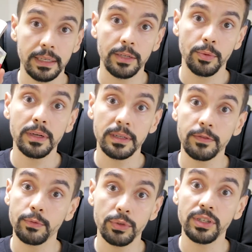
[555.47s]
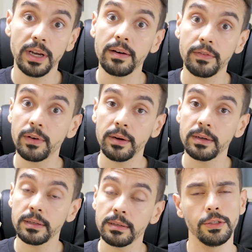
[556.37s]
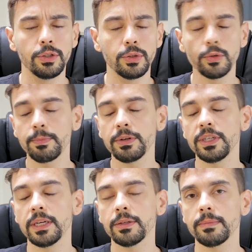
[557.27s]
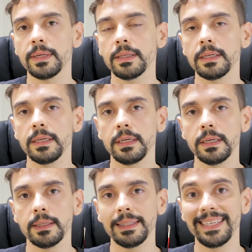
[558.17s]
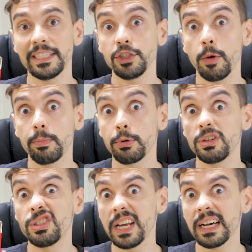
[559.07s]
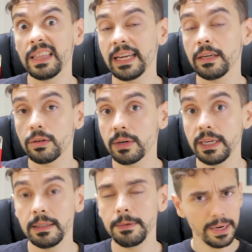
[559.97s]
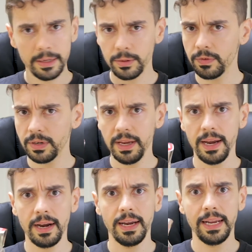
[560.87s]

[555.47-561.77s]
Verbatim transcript: This one is a fougère fragrance. Super gentlemanly, does not project like crazy, but it's over there.